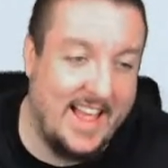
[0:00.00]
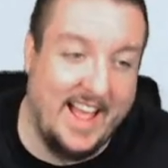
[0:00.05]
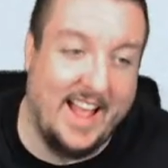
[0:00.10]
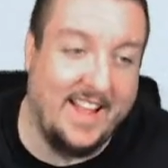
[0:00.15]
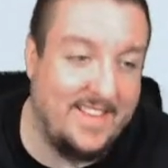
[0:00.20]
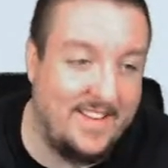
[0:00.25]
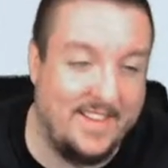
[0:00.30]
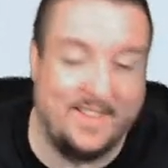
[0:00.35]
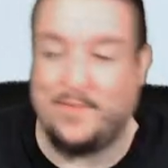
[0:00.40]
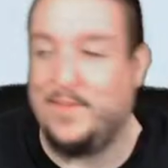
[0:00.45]

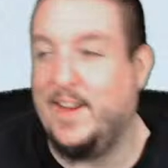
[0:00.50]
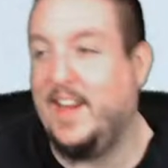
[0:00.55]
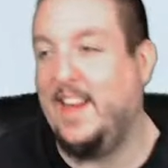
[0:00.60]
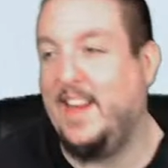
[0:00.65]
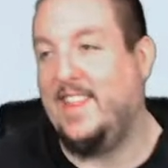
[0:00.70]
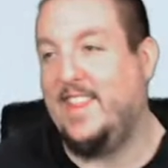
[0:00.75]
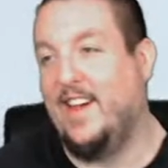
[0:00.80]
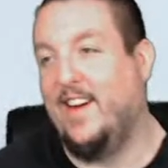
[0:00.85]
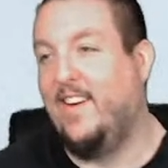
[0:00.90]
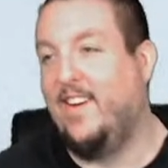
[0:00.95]
That's just me
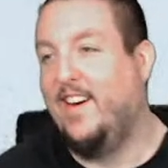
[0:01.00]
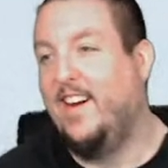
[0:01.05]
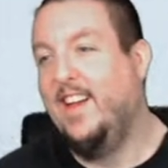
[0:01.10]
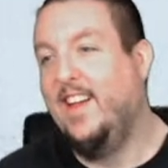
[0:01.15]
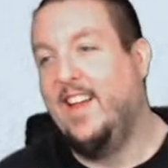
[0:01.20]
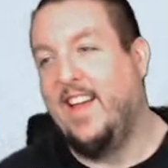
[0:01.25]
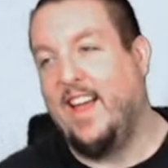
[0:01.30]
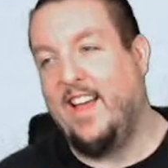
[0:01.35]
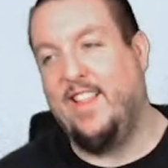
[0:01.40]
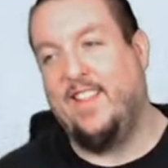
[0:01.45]
though.
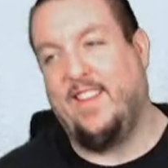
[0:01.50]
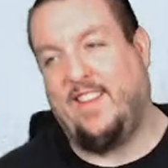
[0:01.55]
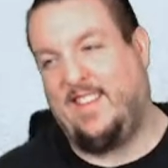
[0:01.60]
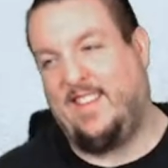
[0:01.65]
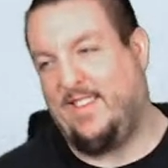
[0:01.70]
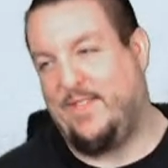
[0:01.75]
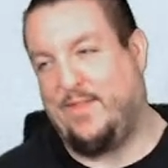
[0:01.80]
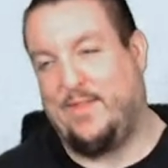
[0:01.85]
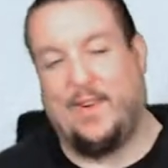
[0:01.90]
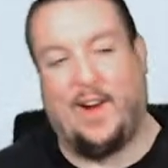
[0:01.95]
It
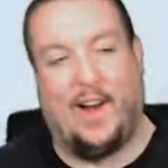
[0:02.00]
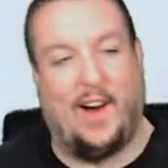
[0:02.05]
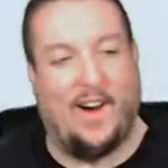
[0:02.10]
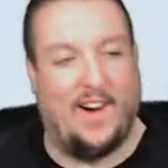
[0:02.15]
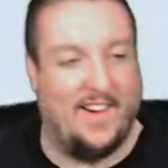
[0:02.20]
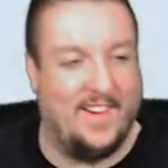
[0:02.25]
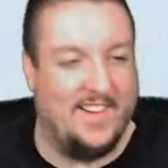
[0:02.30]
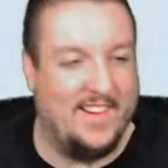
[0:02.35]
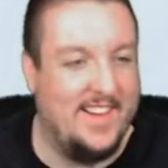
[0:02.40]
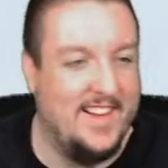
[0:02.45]
looks
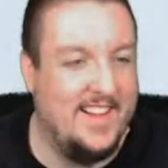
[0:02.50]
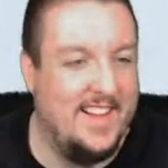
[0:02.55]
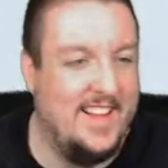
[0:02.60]
wrong.